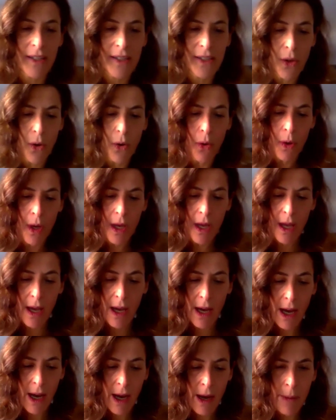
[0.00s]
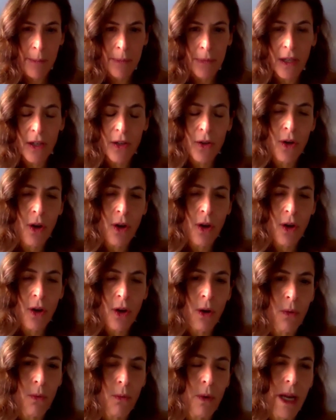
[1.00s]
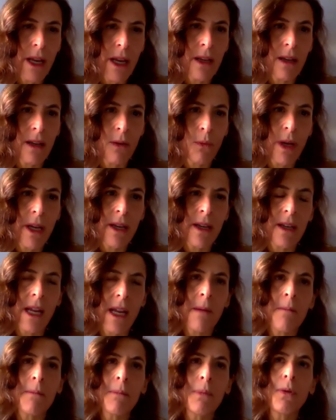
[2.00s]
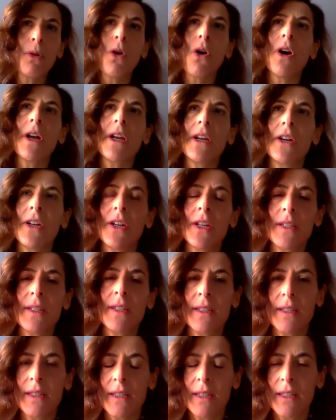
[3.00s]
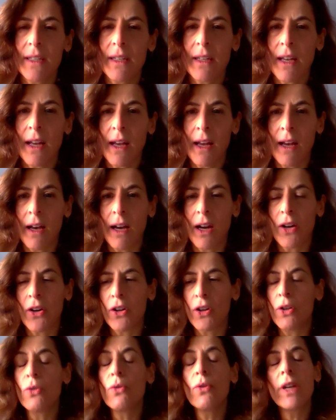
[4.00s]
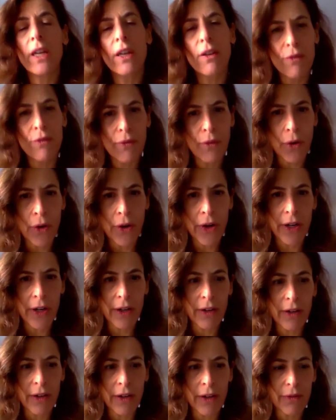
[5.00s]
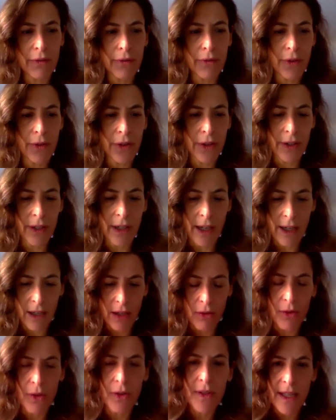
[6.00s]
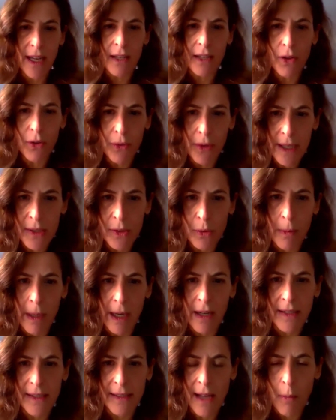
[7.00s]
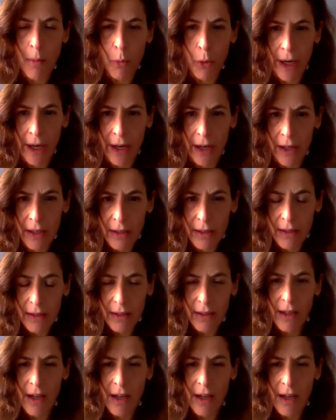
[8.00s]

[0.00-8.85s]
So, when employers are looking for like you send your resume somewhere,